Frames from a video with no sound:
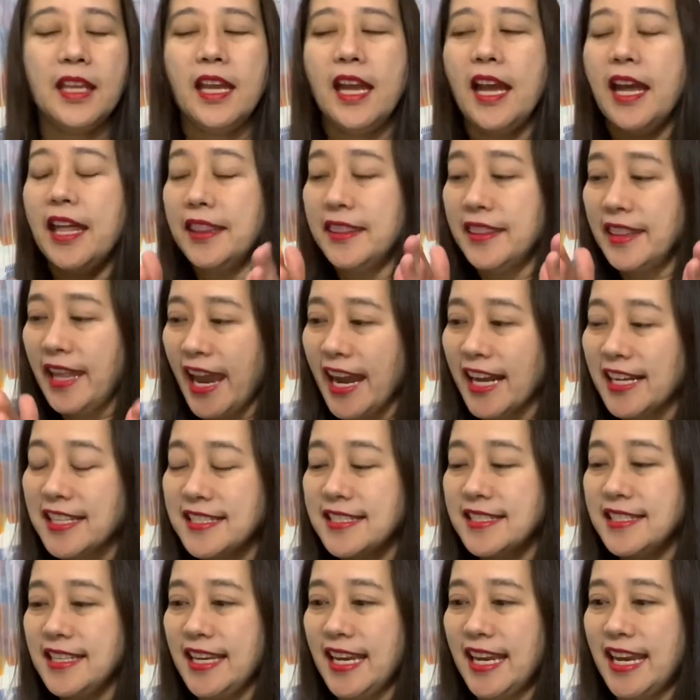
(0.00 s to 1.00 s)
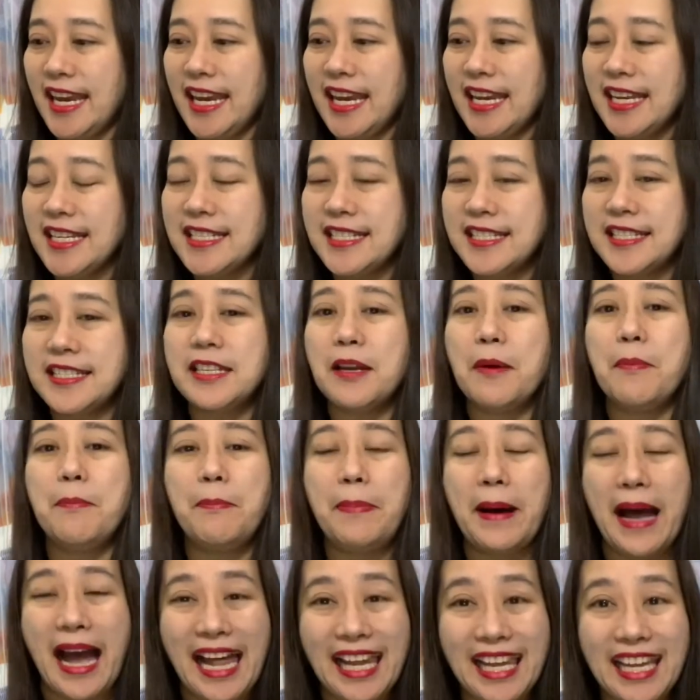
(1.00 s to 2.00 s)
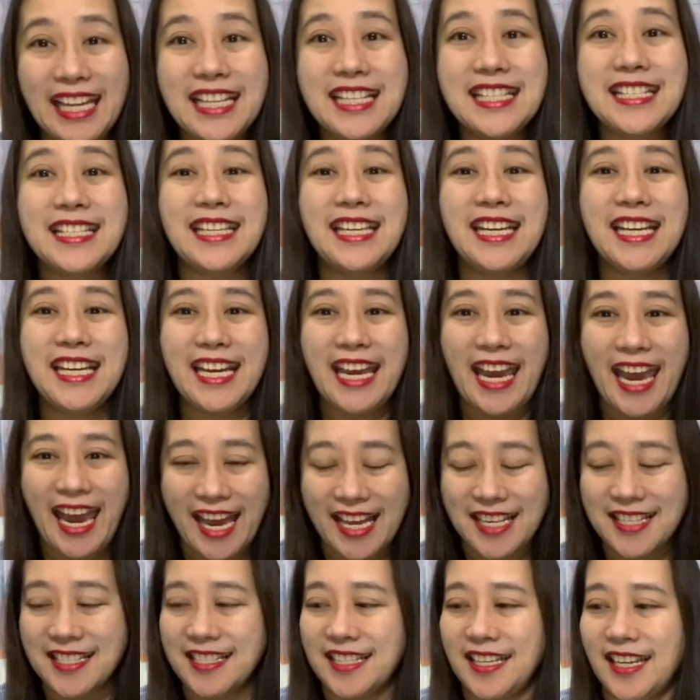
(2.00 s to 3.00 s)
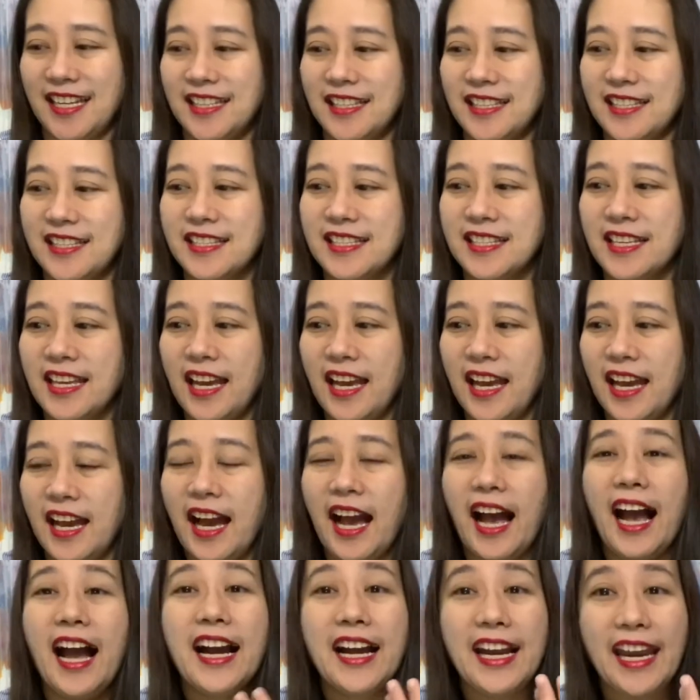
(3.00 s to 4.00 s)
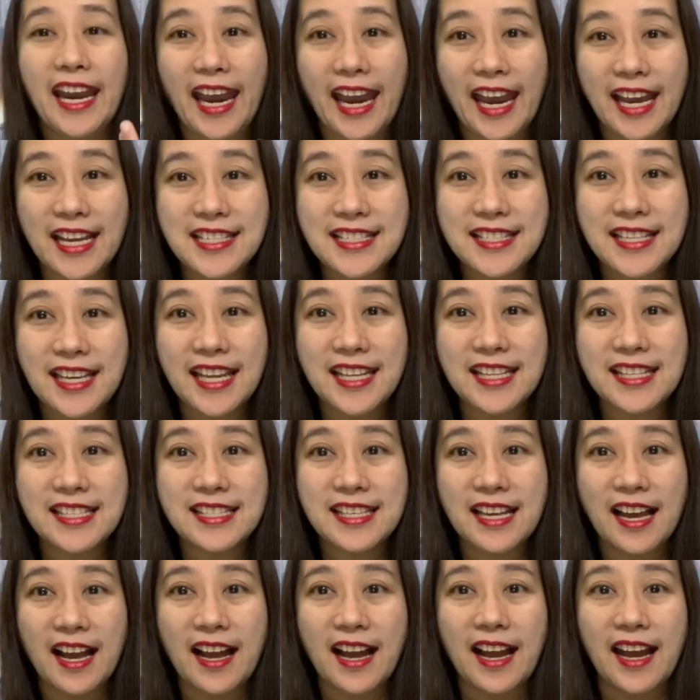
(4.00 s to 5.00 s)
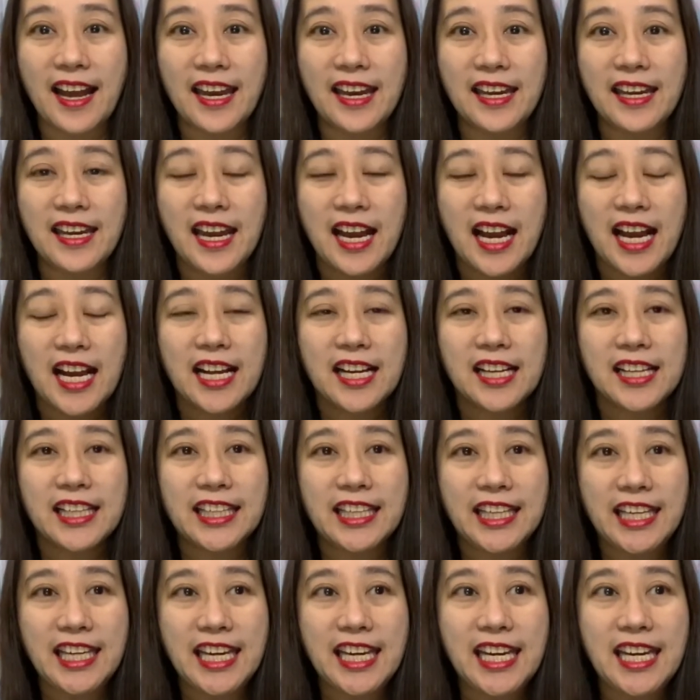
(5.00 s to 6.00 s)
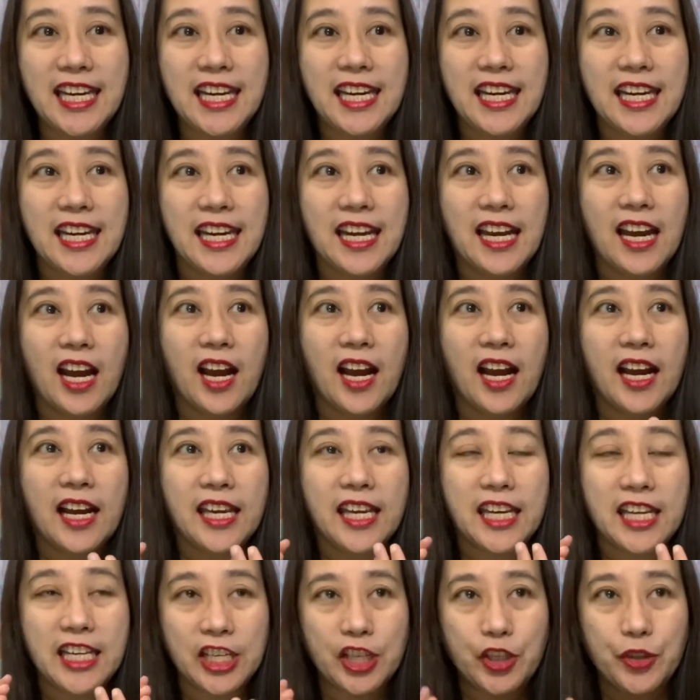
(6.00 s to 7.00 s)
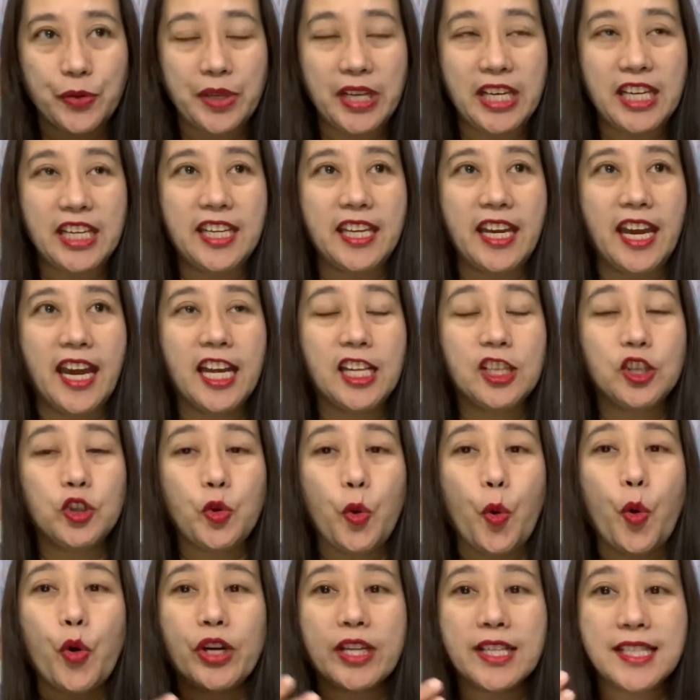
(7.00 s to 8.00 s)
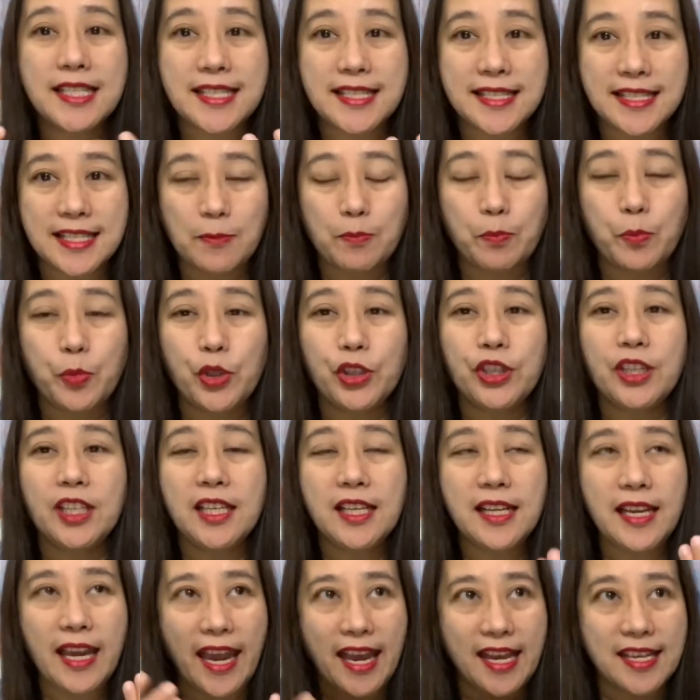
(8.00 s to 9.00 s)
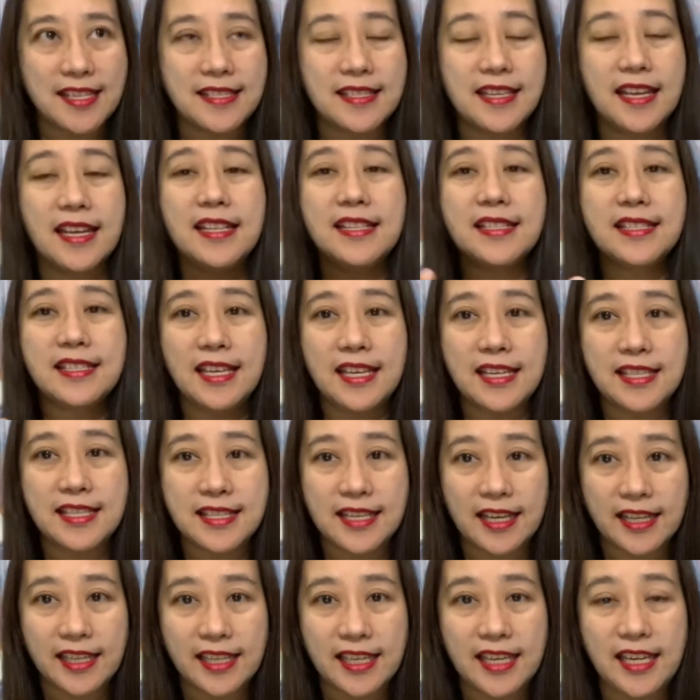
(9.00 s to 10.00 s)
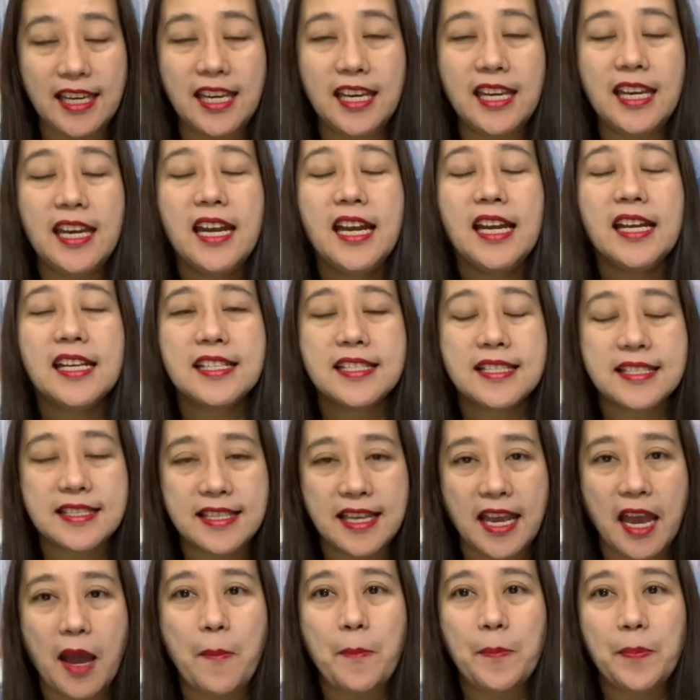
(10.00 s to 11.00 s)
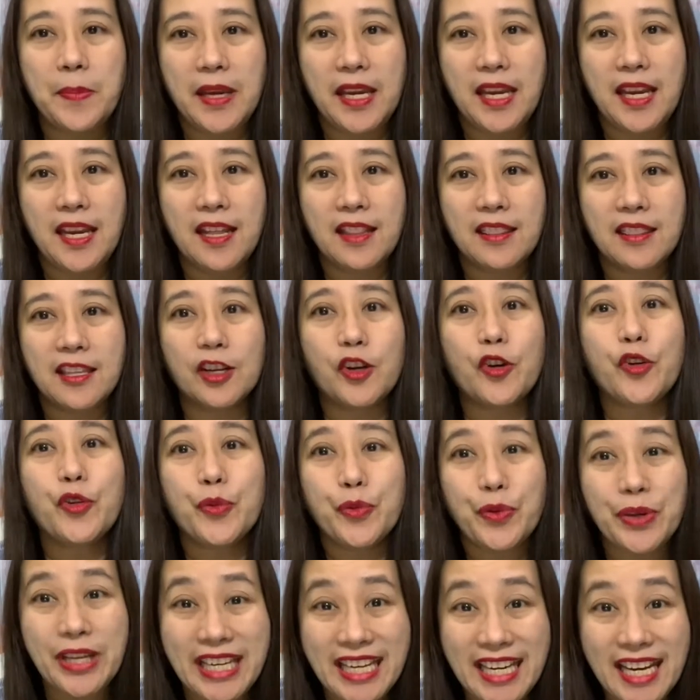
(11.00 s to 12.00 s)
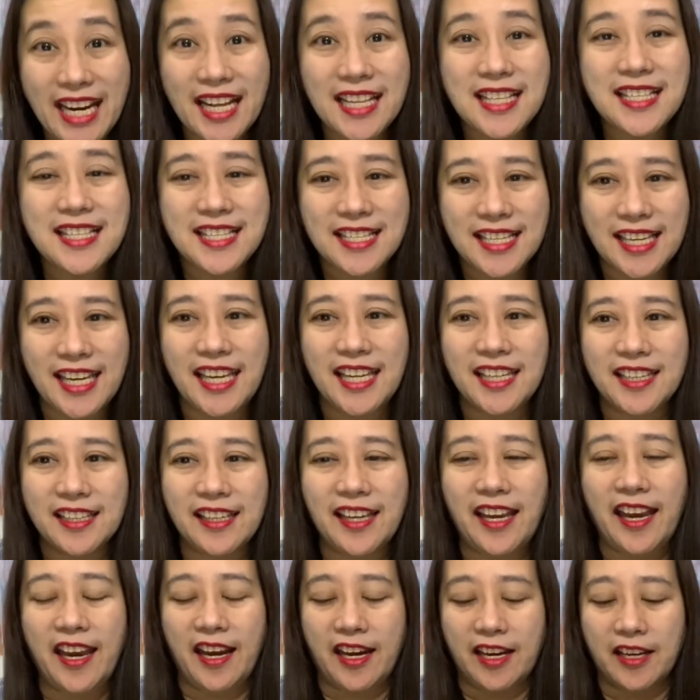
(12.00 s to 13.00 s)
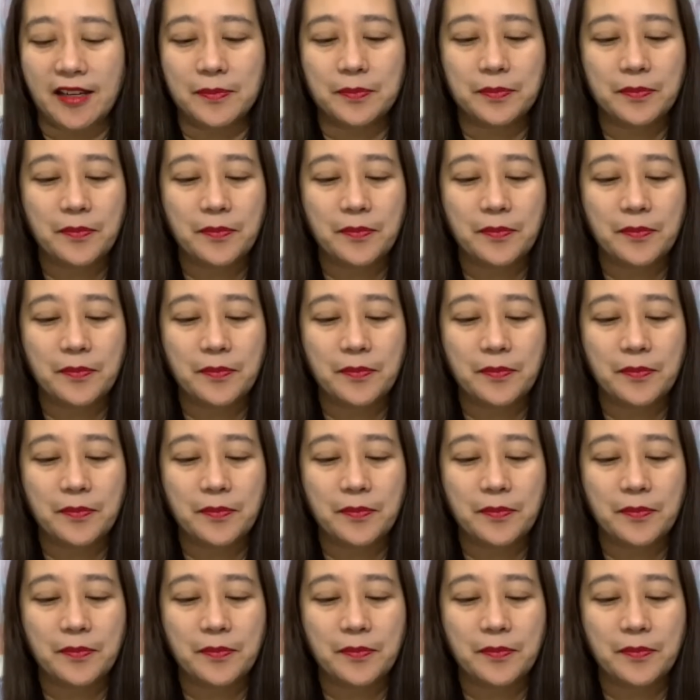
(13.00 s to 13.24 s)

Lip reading: Next is the balancing essence. Ang essence ay key ingredient or putting essence is a key step in the Korean skincare.